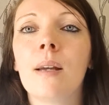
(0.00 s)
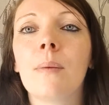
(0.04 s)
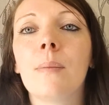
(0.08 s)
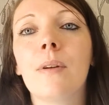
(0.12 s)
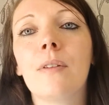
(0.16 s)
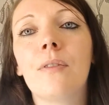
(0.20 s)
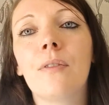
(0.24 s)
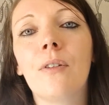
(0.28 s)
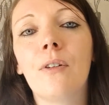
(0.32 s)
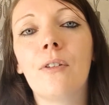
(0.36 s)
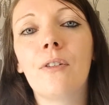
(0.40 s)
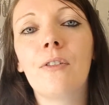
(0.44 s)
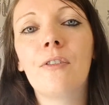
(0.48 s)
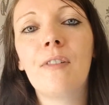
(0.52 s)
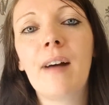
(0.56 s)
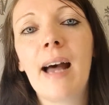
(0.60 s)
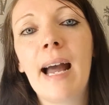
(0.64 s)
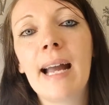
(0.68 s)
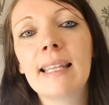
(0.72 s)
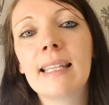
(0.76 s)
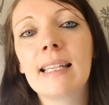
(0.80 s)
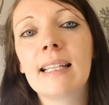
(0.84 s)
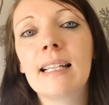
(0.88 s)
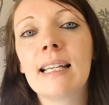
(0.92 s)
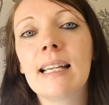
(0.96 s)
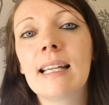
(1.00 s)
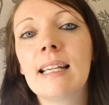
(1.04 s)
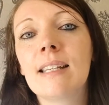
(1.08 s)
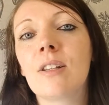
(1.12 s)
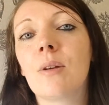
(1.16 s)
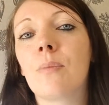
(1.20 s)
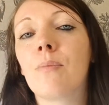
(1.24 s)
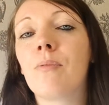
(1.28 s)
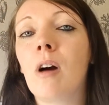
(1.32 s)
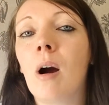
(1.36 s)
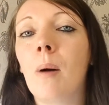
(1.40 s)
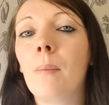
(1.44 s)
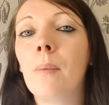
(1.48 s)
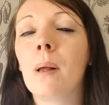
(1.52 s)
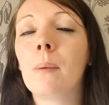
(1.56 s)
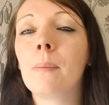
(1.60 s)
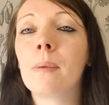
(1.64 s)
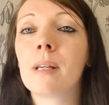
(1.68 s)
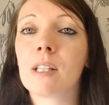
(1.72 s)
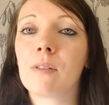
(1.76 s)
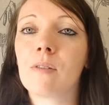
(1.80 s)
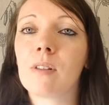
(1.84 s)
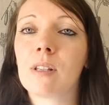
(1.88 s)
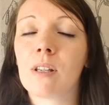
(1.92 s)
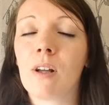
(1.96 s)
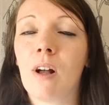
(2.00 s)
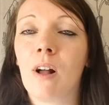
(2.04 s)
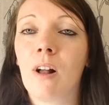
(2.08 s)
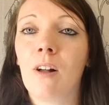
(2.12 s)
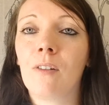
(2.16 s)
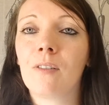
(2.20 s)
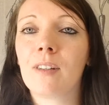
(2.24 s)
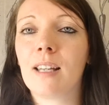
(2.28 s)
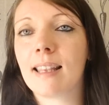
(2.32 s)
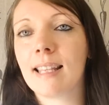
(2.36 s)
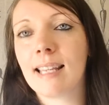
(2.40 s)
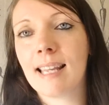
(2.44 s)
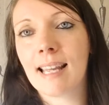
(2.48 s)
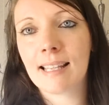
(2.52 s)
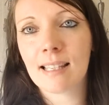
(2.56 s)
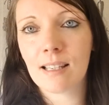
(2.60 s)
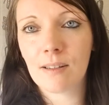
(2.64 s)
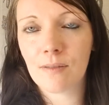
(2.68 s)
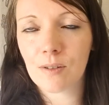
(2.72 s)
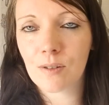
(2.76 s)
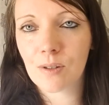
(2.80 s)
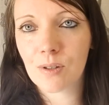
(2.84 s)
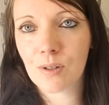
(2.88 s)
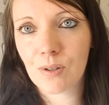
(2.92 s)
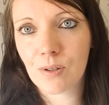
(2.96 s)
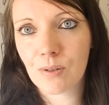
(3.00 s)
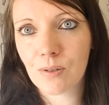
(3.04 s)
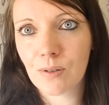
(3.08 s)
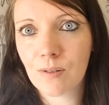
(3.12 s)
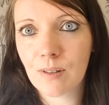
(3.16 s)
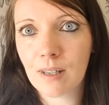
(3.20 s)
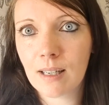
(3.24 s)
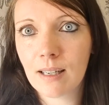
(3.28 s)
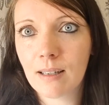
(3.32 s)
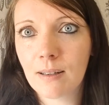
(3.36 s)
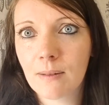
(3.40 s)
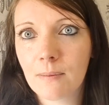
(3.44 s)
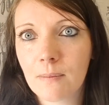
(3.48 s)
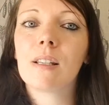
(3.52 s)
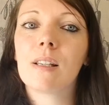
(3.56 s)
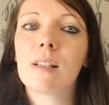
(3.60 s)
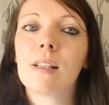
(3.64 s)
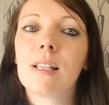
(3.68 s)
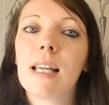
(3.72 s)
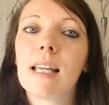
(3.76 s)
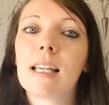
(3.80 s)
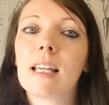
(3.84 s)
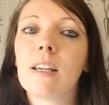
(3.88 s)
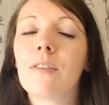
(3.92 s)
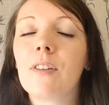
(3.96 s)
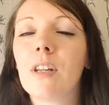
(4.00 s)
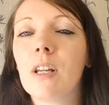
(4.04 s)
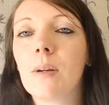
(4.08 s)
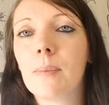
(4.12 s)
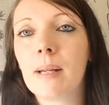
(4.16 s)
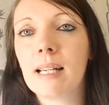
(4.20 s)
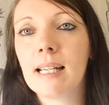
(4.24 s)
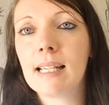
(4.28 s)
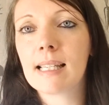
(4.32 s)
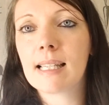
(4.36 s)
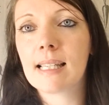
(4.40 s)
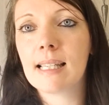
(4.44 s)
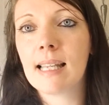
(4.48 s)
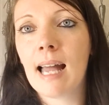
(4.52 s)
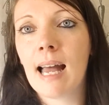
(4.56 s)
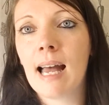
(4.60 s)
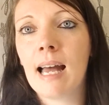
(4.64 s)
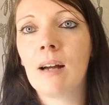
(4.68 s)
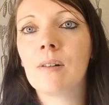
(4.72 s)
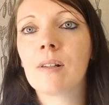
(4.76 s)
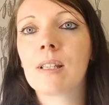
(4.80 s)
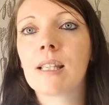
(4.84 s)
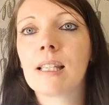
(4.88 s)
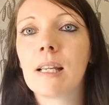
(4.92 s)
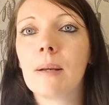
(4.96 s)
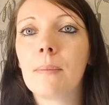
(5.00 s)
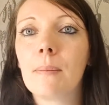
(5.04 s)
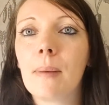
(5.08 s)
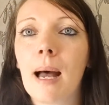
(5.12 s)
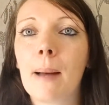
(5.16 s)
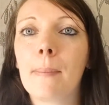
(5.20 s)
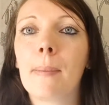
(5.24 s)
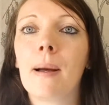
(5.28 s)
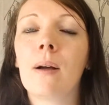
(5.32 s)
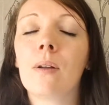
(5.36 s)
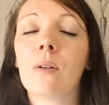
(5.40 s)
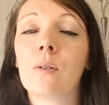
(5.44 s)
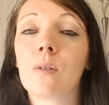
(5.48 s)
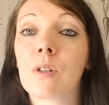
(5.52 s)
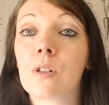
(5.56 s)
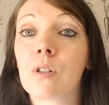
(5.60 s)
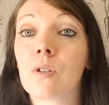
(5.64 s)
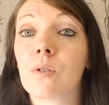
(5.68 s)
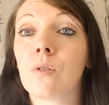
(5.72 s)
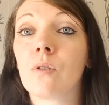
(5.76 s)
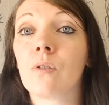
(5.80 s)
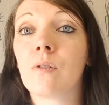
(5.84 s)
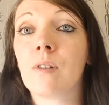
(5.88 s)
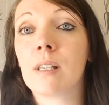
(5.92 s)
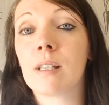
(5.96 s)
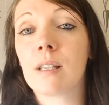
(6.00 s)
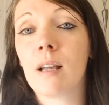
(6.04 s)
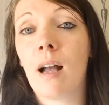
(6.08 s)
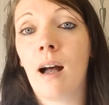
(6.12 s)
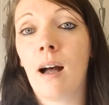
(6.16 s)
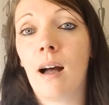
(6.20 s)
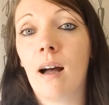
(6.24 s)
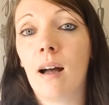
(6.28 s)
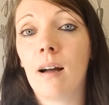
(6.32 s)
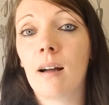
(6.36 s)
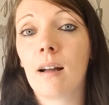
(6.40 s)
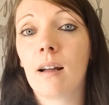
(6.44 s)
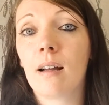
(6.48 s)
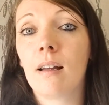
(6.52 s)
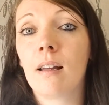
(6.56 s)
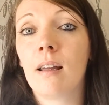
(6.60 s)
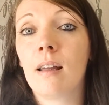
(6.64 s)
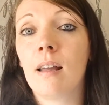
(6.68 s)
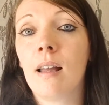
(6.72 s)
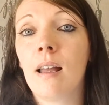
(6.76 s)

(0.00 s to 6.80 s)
before finally the problem is resolved at the end of your story. So take a few minutes now to map out your story's arc.